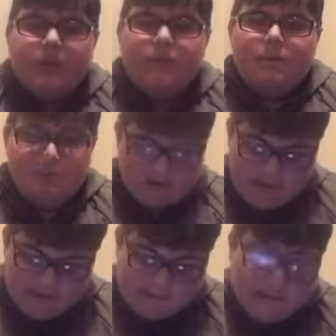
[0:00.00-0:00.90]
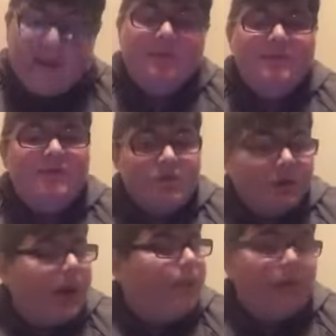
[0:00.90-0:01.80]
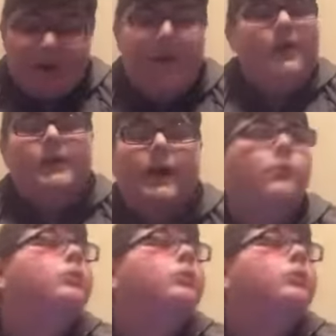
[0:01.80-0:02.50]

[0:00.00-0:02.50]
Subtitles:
one of the nicest stadiums in the UK. I'll put it out there now